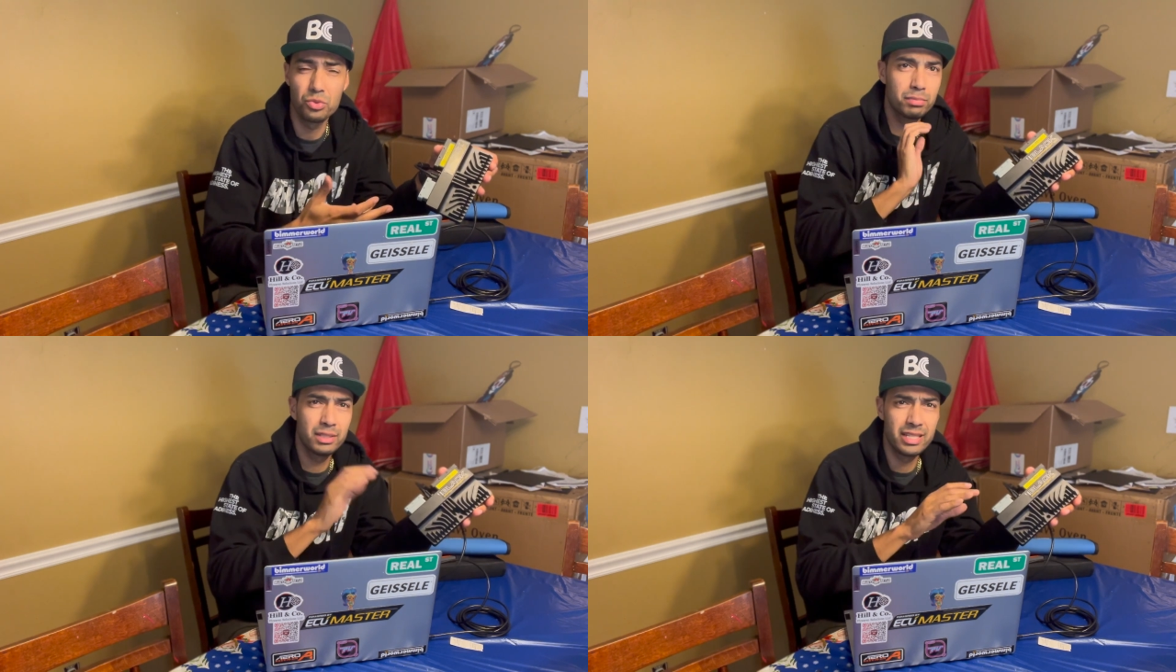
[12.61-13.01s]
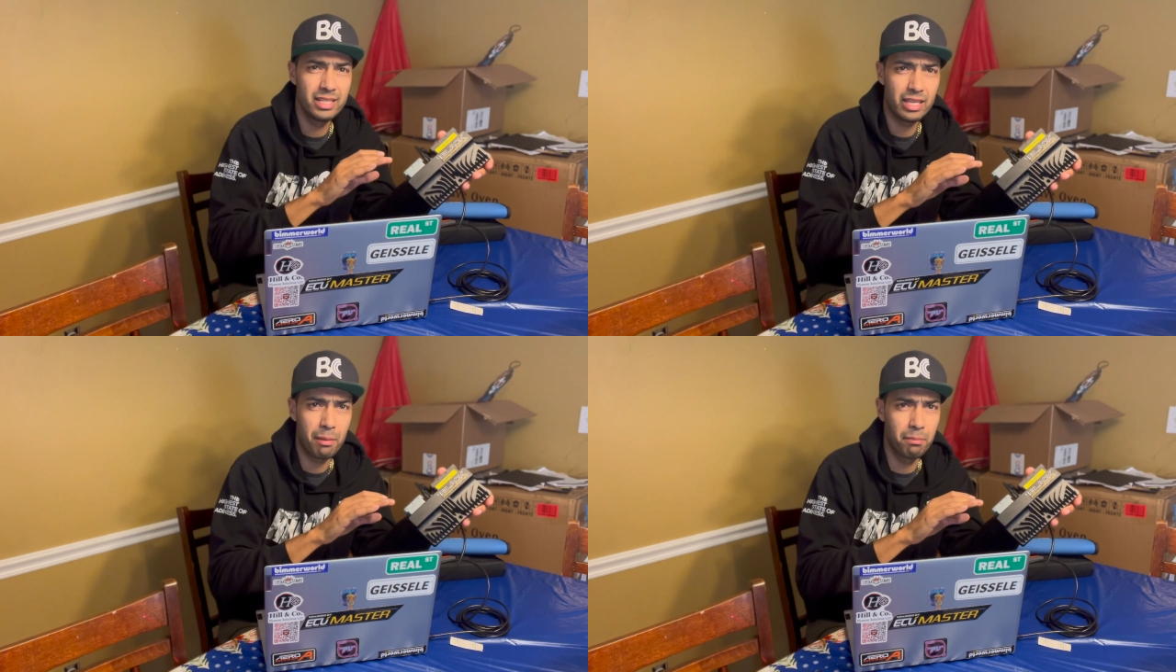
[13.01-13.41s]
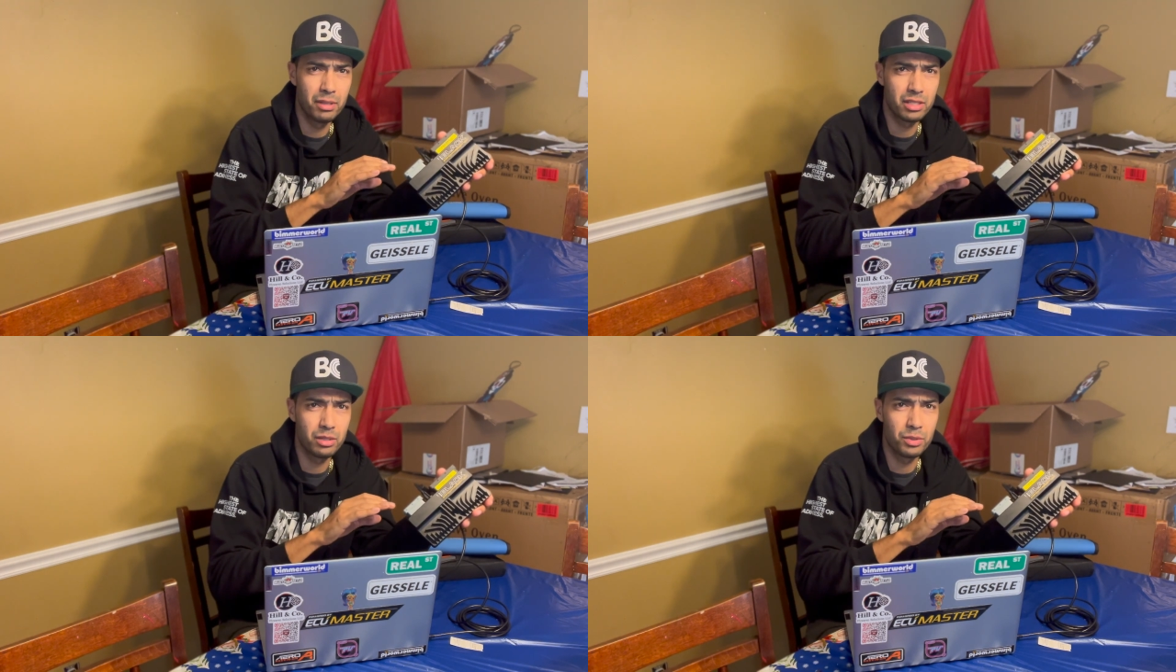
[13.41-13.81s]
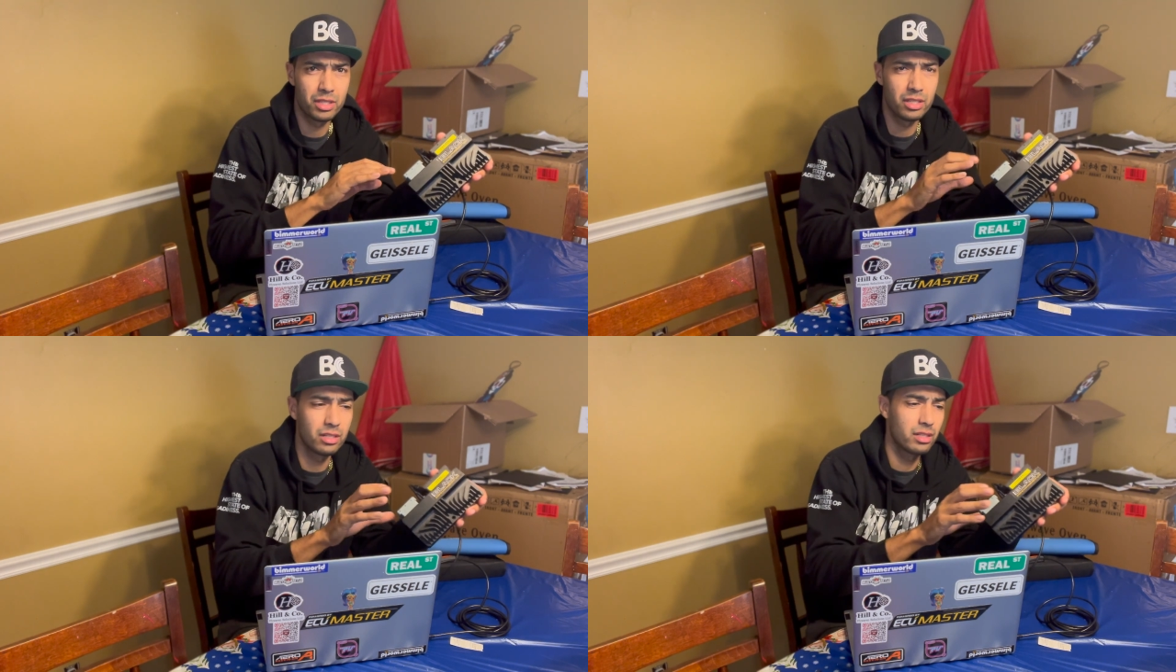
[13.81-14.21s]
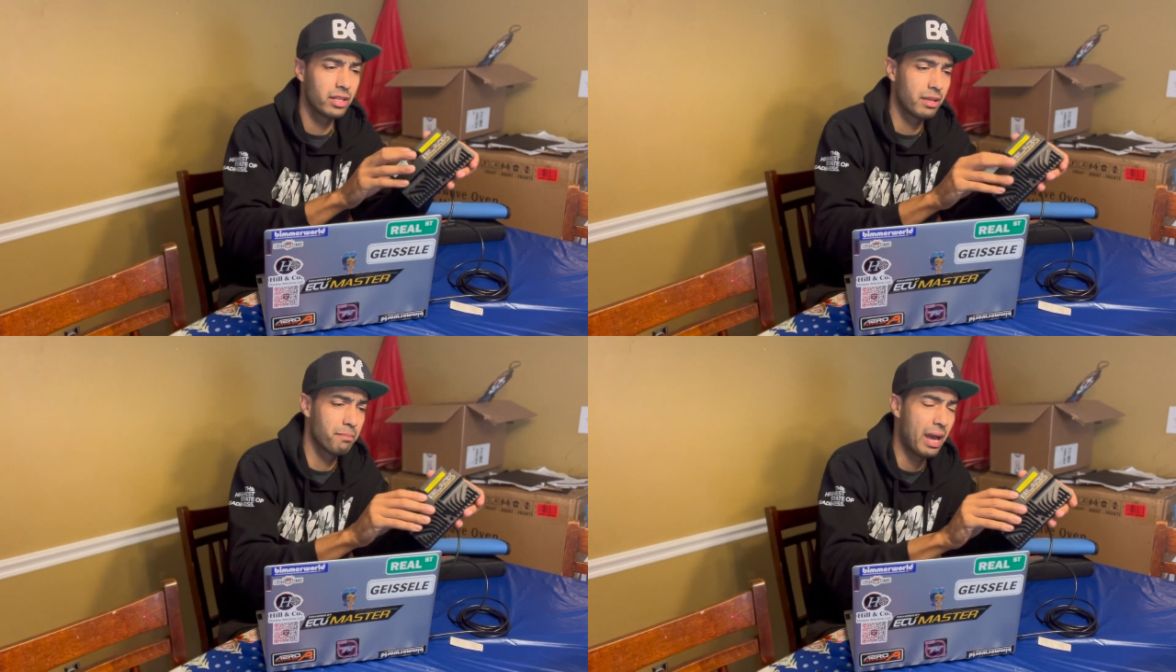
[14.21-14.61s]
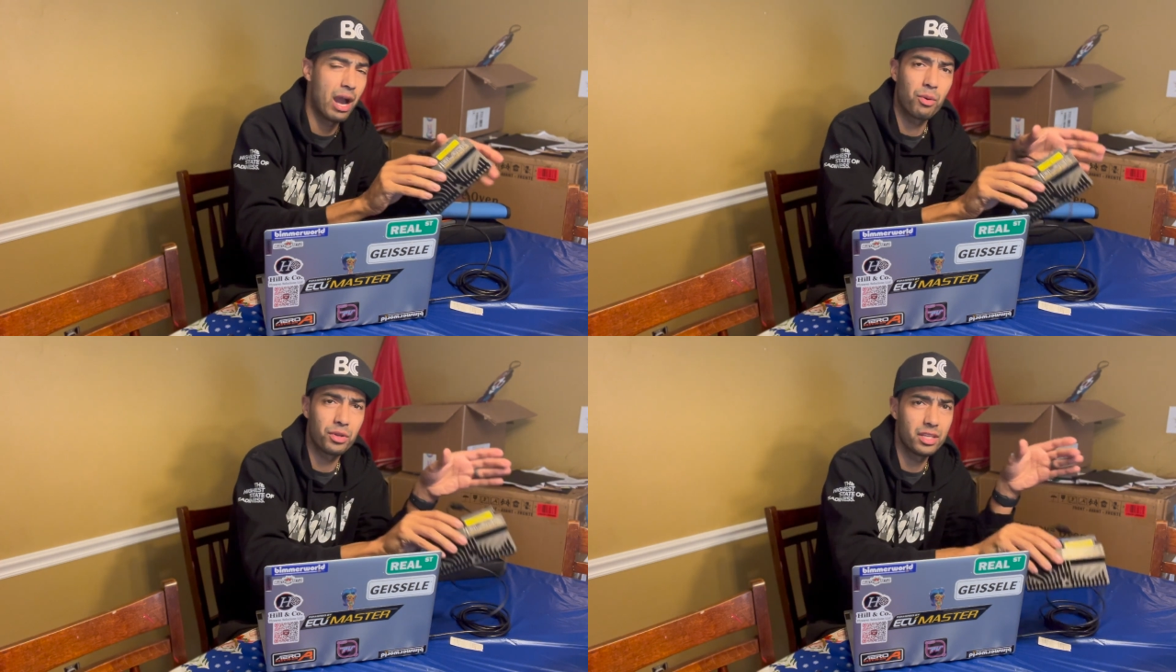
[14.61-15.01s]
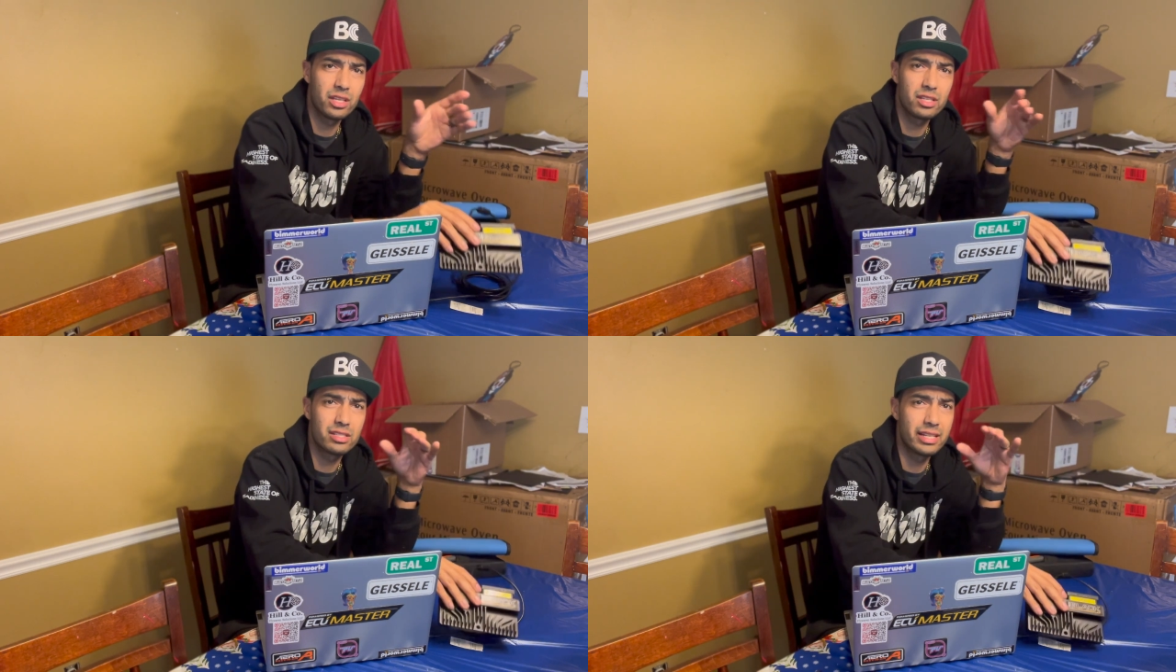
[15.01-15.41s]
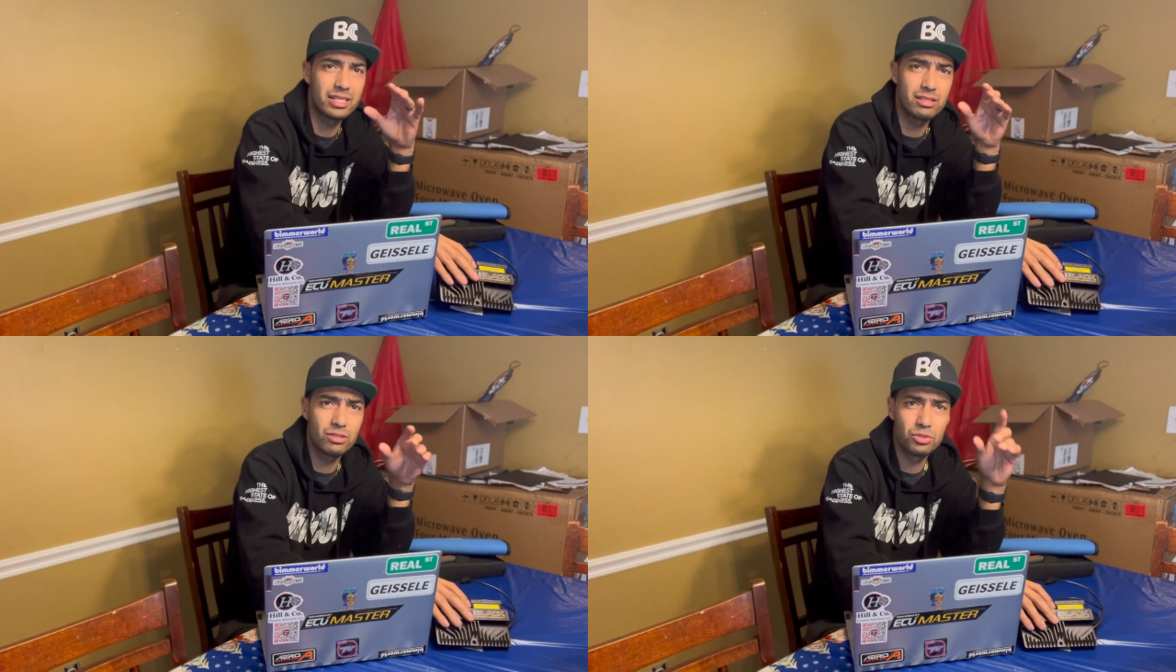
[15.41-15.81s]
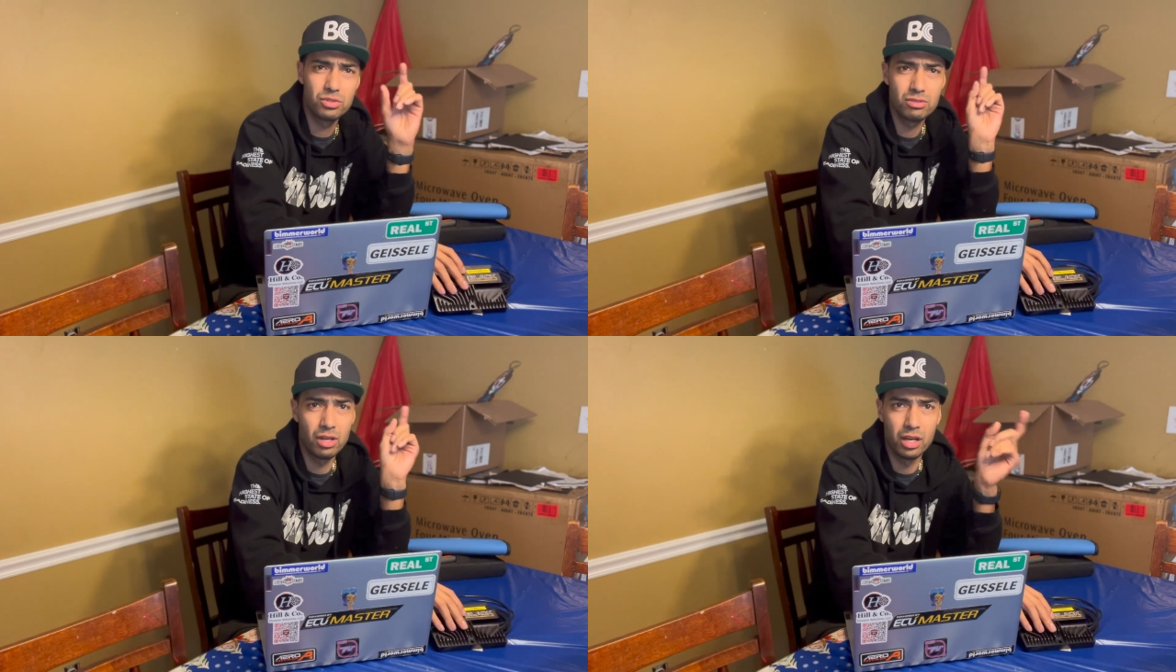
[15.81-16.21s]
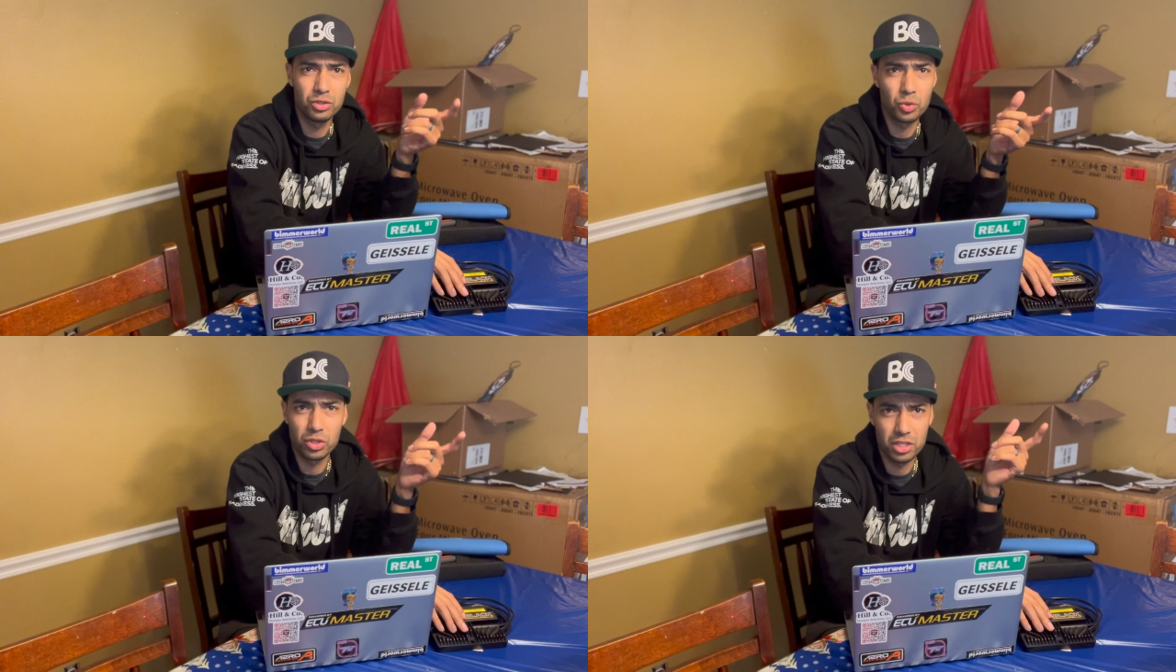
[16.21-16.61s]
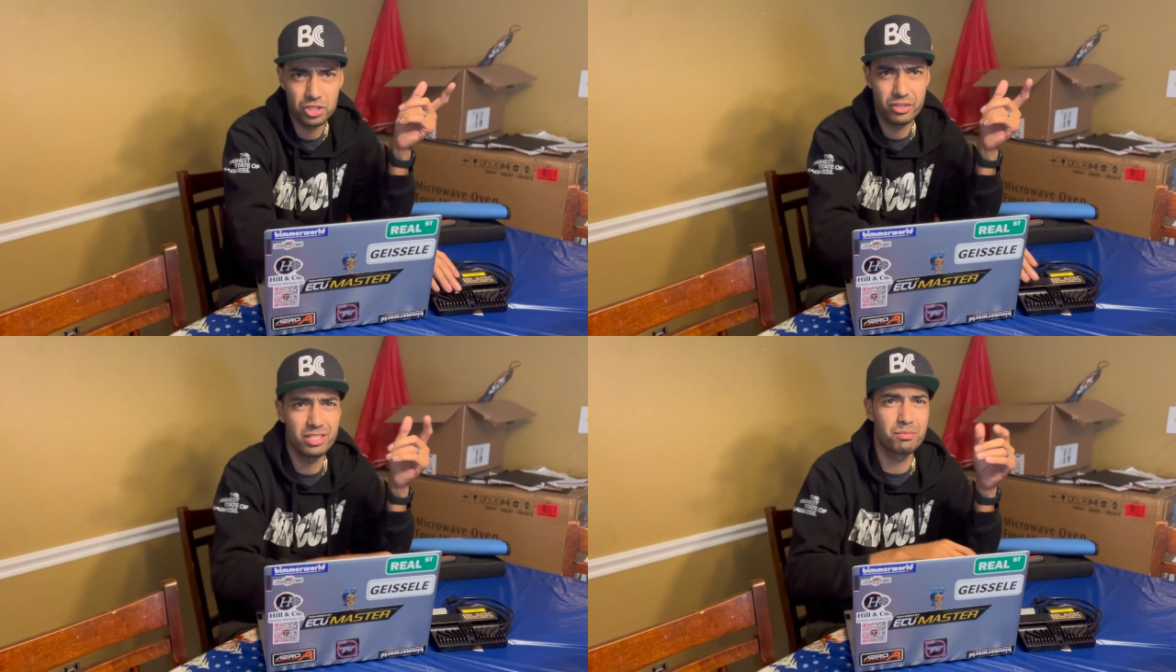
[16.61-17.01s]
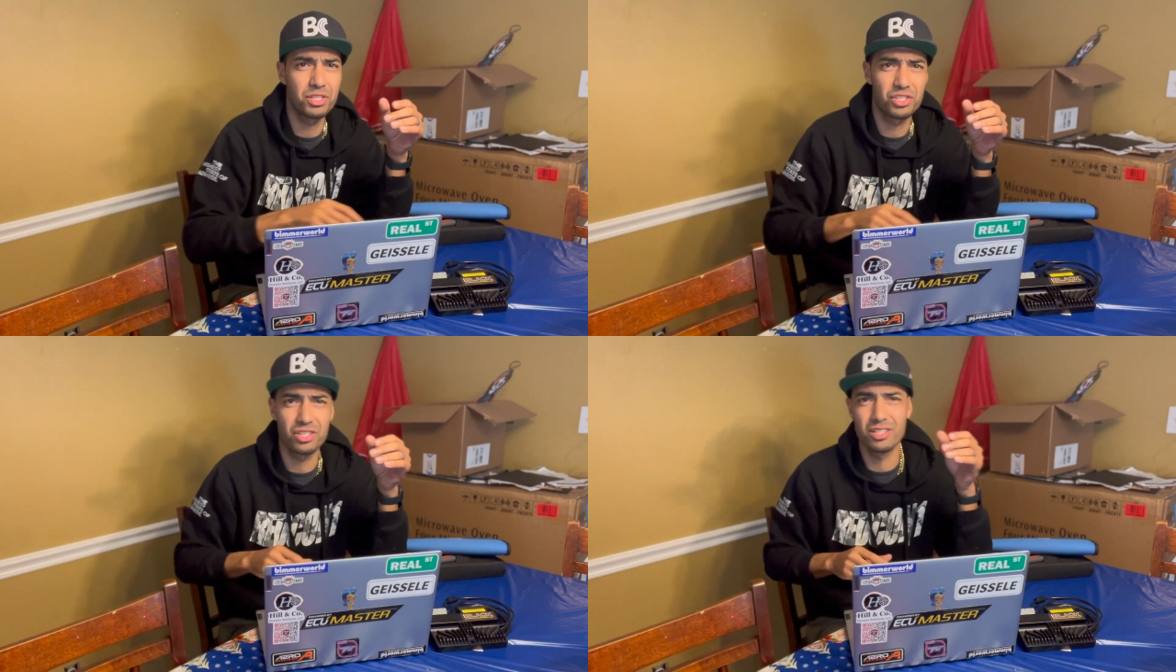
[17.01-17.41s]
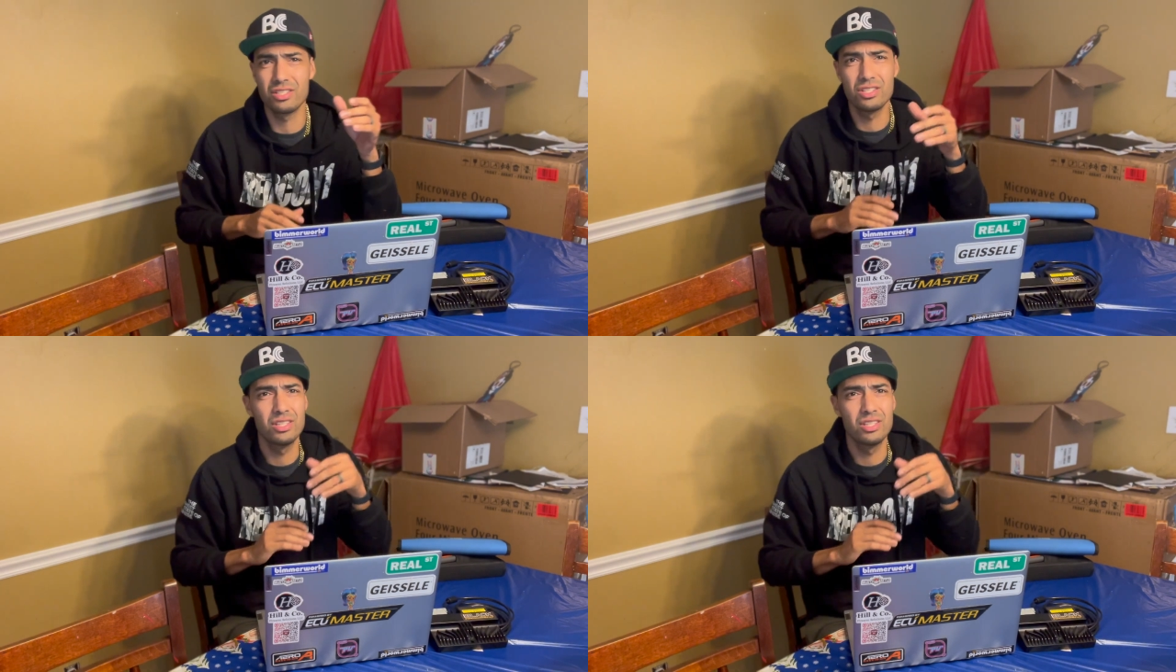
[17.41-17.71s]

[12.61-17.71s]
Plenty of capability with it. It can power things like dual clutch transmissions,